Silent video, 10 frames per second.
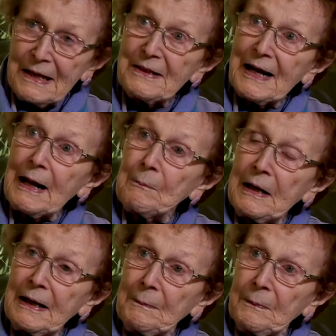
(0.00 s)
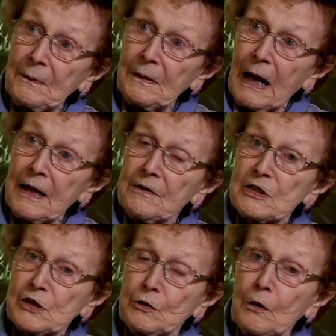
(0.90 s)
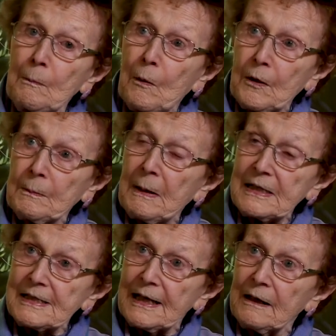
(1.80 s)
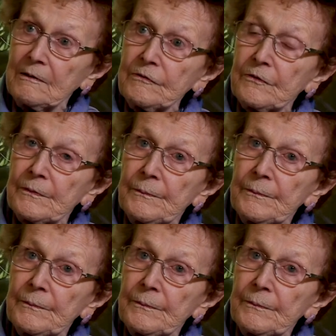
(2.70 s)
Then I went on the school board myself,